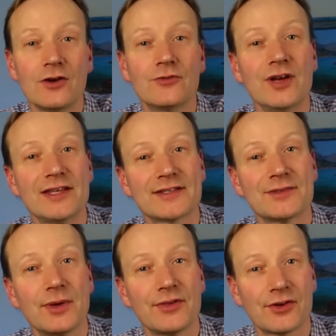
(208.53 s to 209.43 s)
Risks
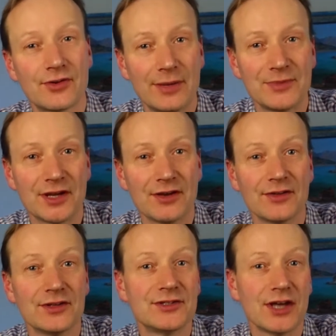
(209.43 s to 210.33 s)
with crypto
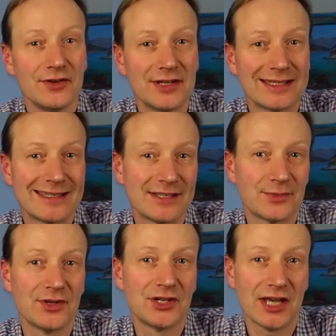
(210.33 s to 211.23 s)
that don't exist
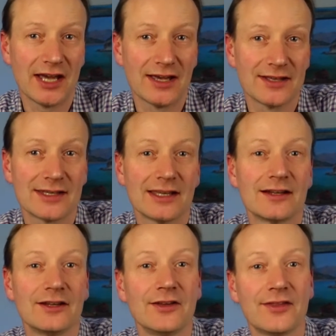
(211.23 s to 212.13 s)
with shares
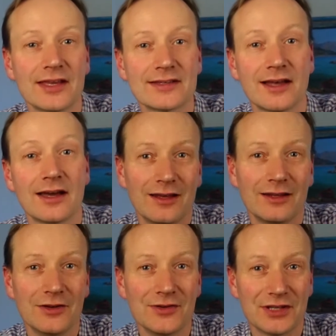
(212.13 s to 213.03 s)
include things like
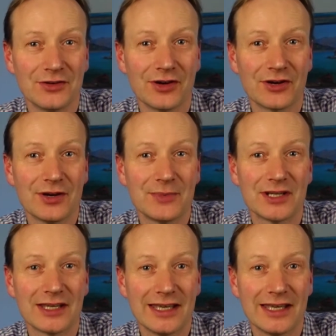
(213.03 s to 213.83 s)
losing your encryption